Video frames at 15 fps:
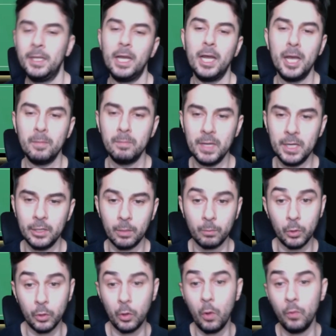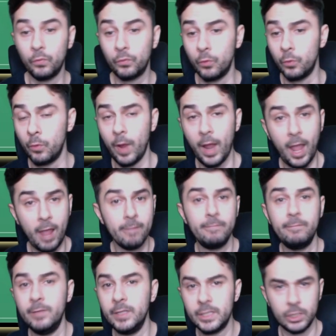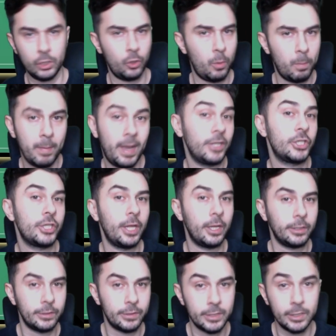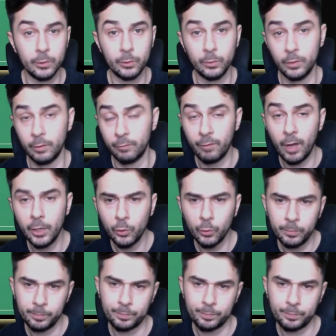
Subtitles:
meaning I'm going to go through every single match down until the final.